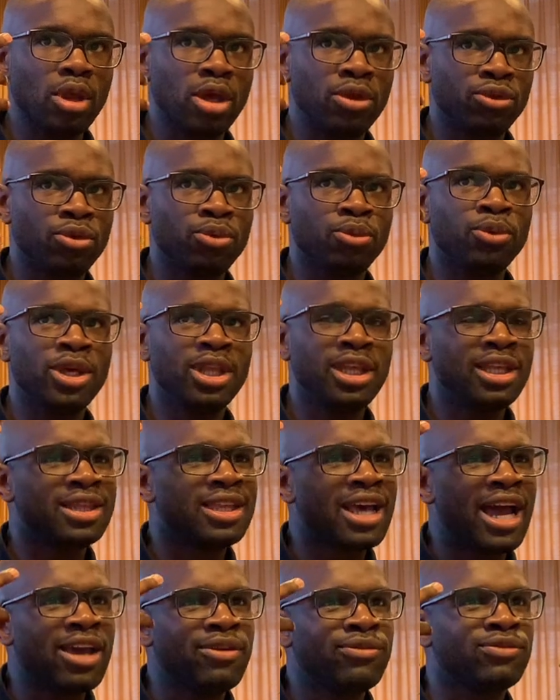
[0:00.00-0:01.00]
to really
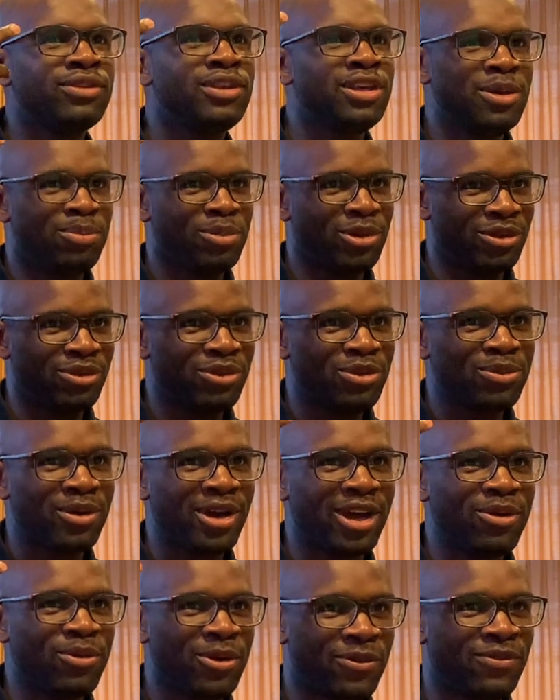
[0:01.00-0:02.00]
dive deep into my
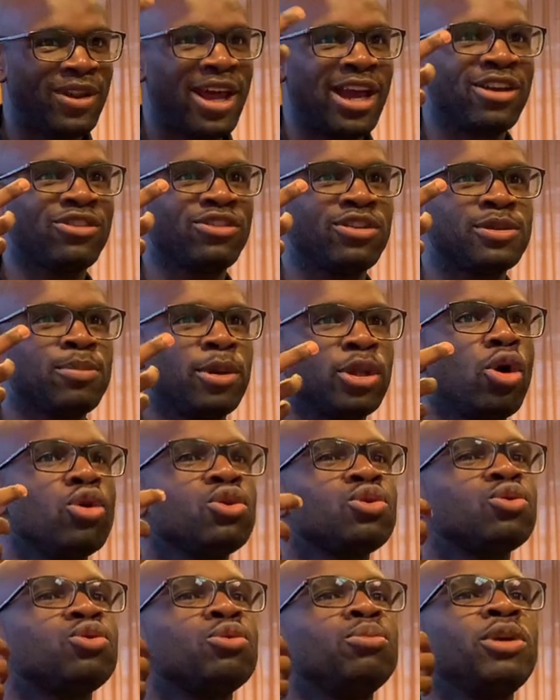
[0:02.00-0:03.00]
reflections, but
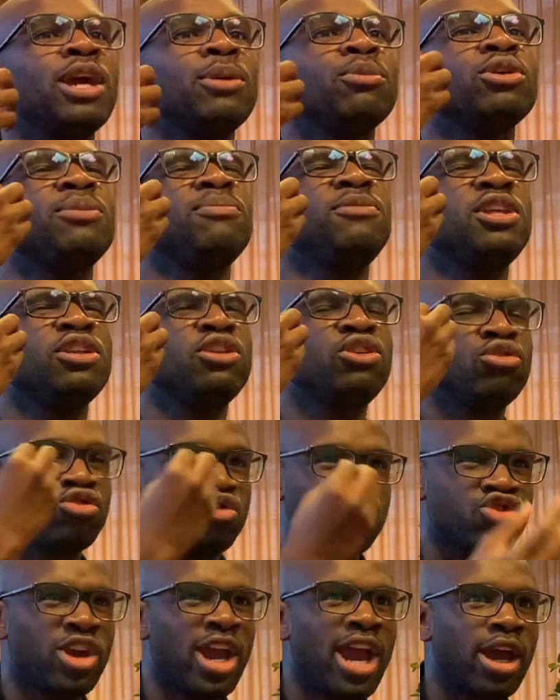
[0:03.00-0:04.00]
also to be able to need to
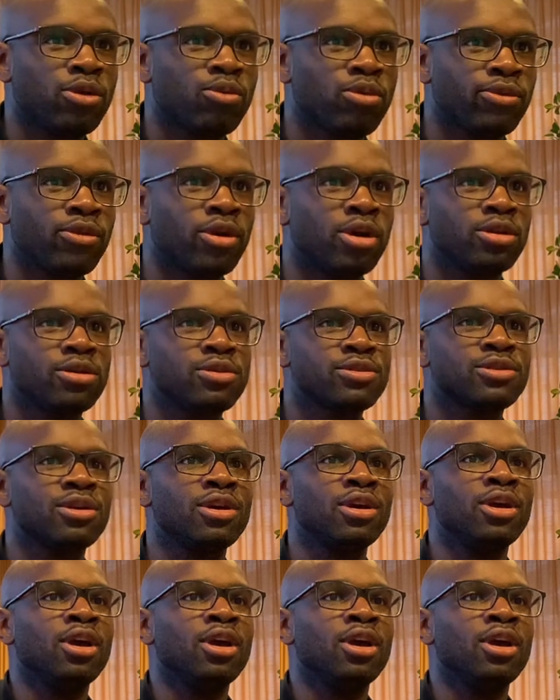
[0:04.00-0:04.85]
share it with others,